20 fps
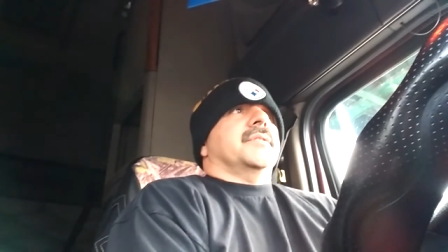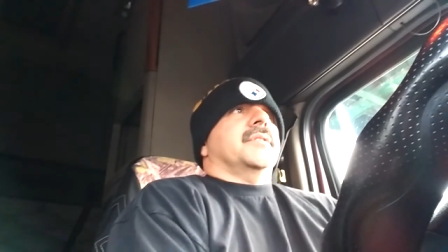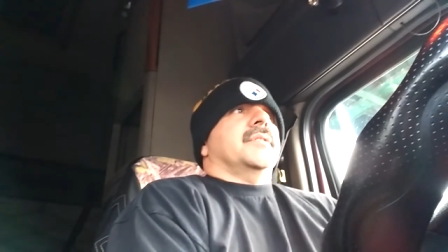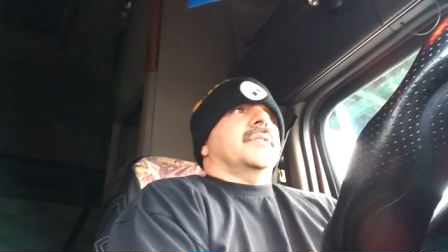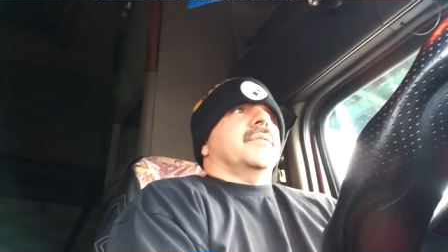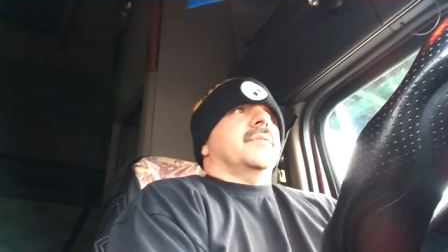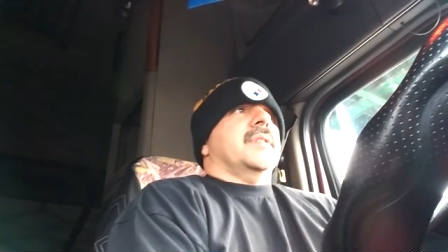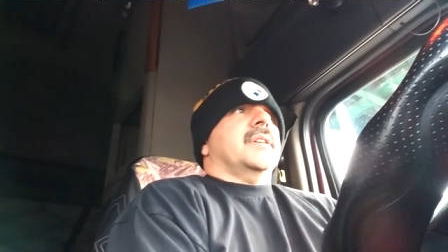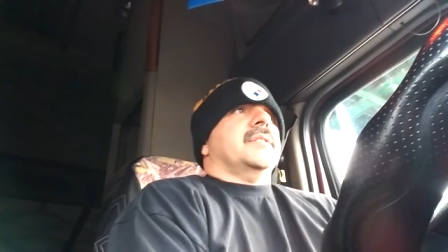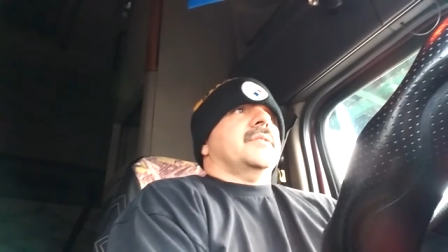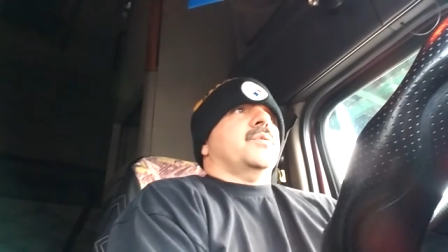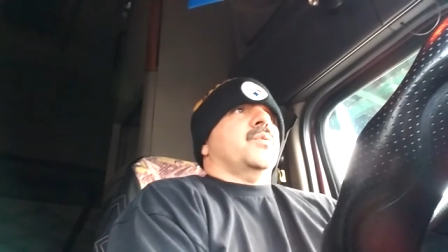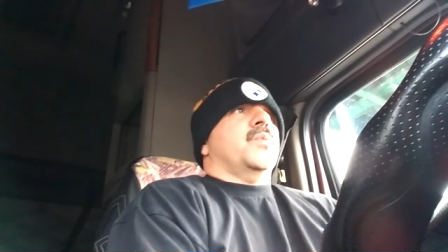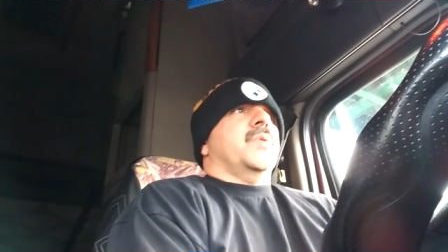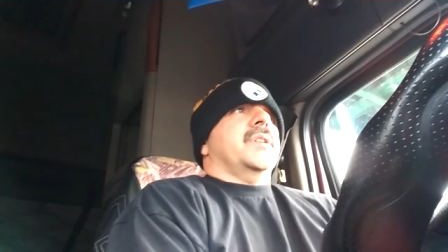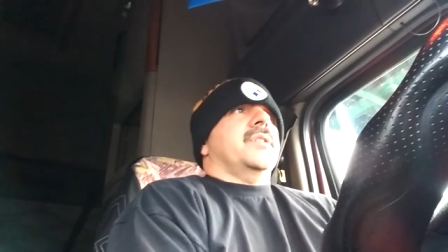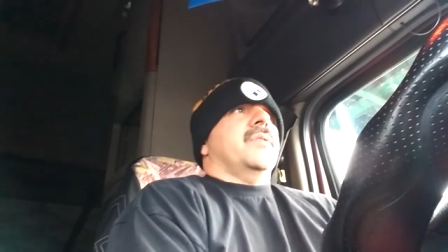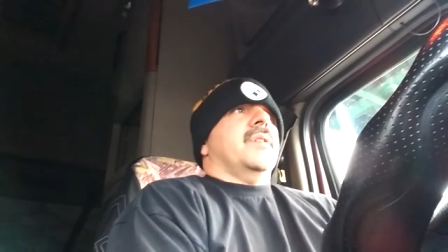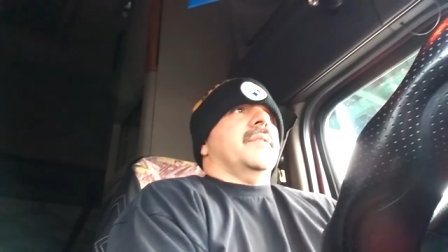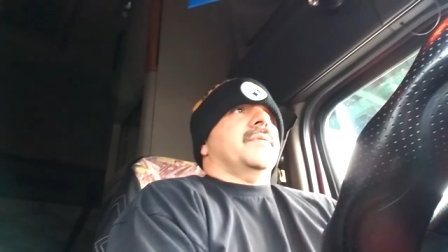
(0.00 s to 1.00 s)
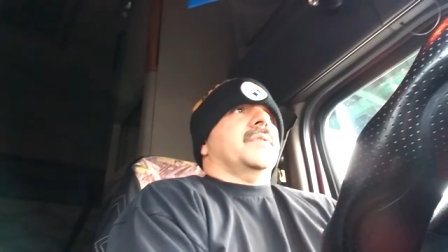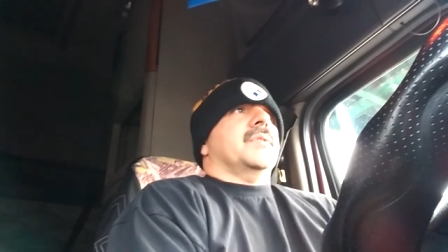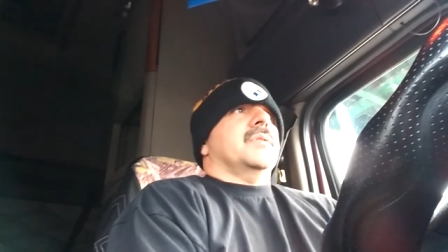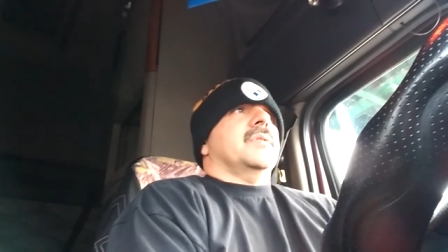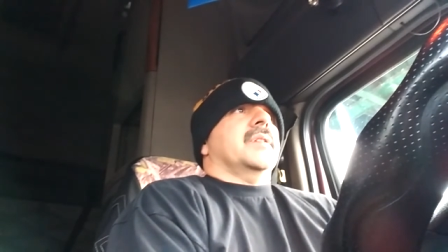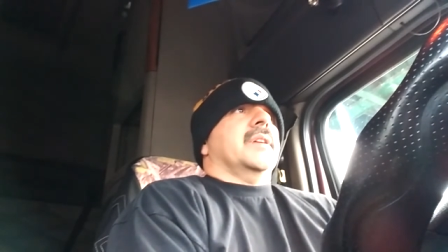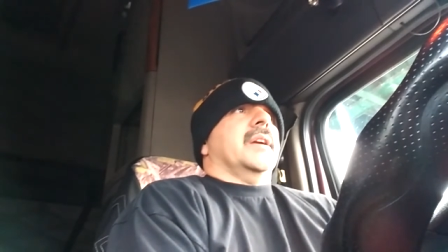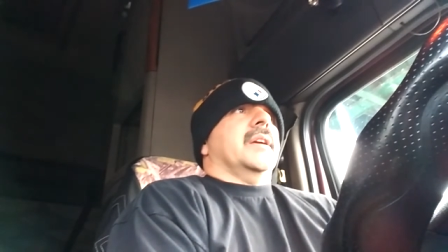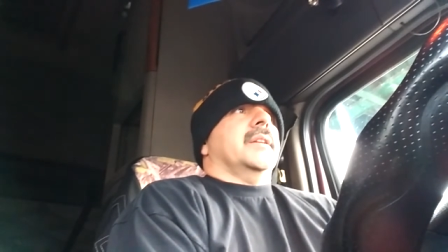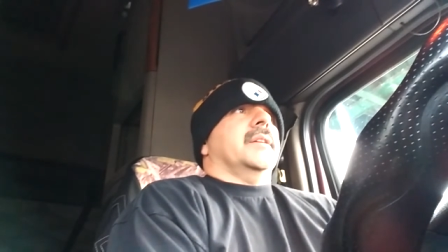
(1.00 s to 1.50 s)
You know, that's the way you have to
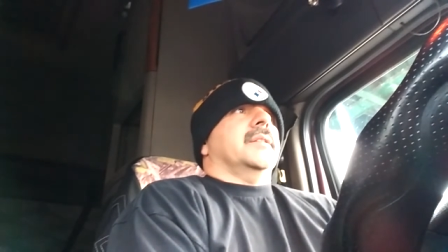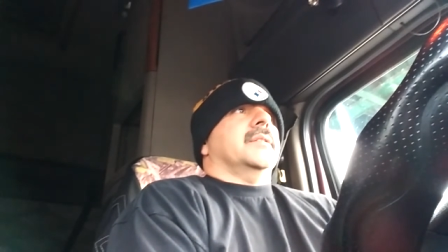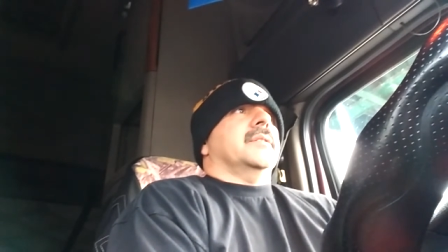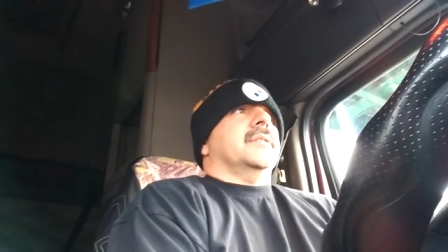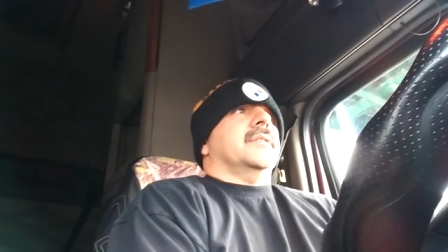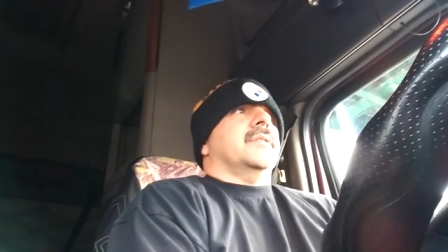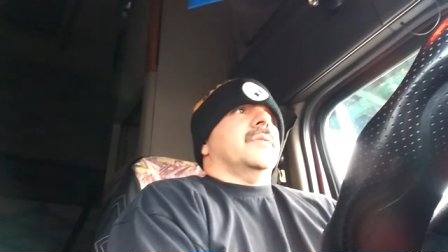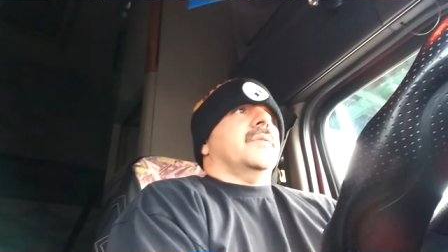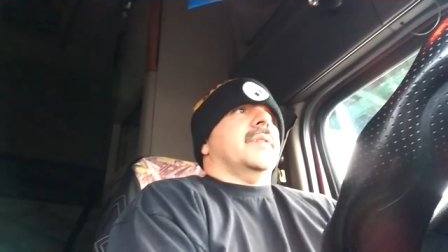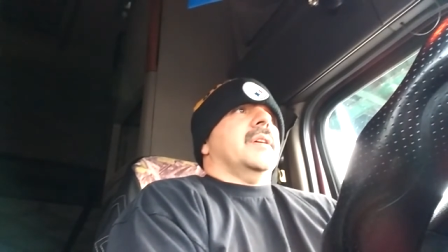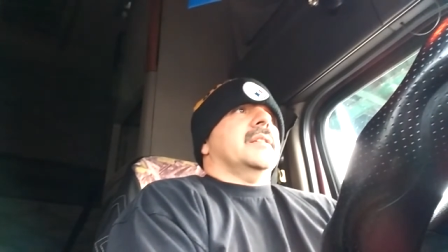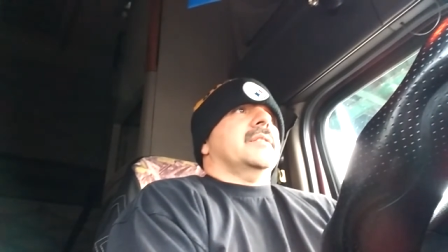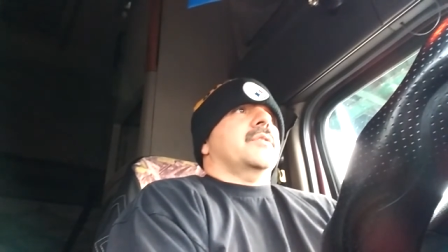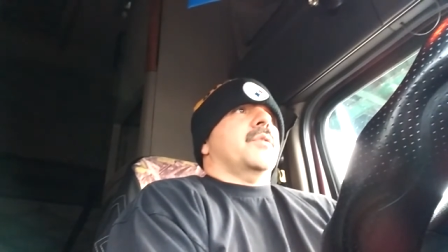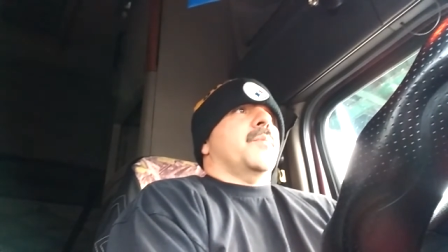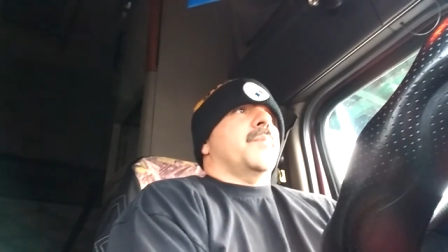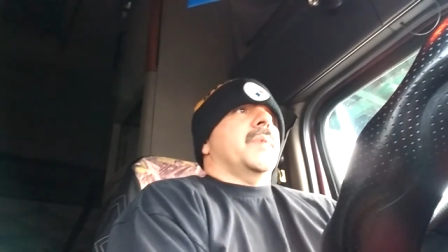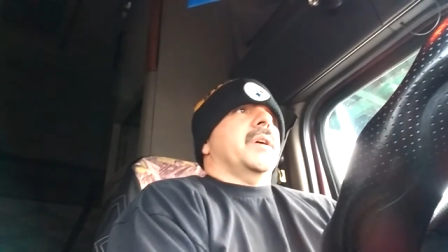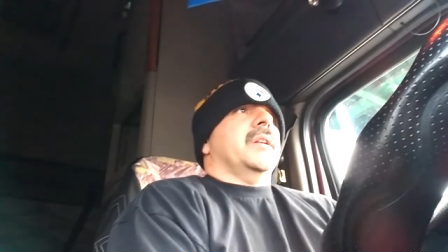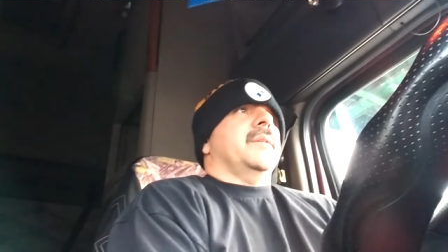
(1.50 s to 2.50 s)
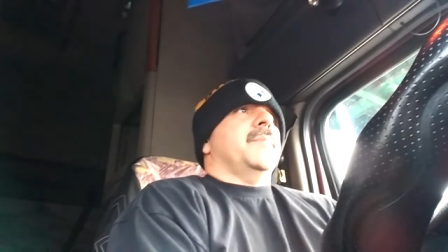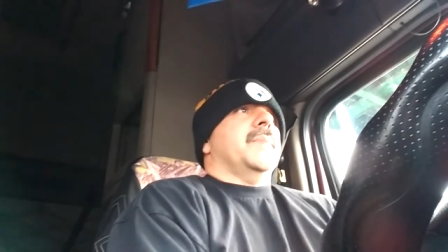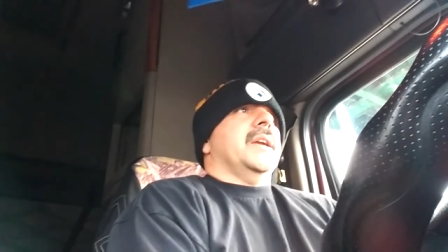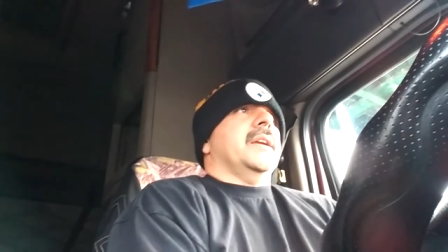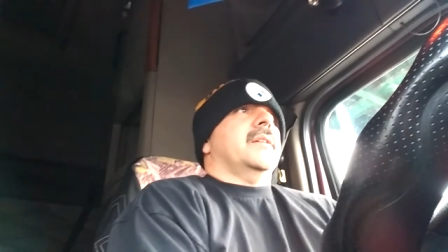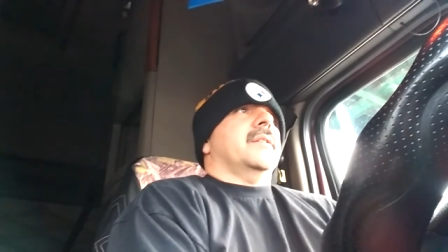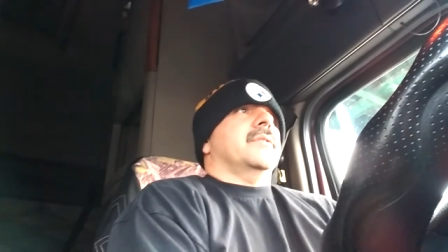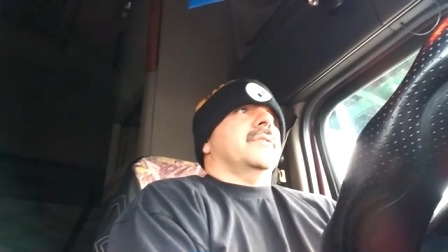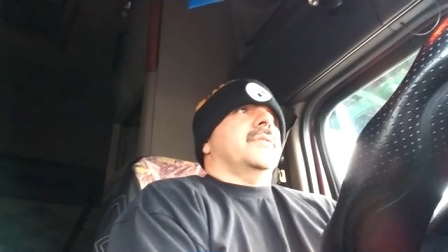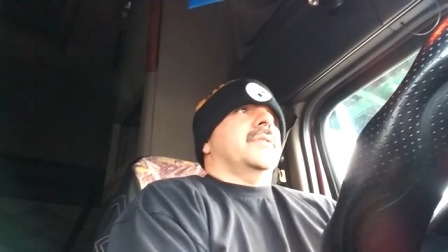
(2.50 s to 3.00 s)
look at it. You know, that's your money maker.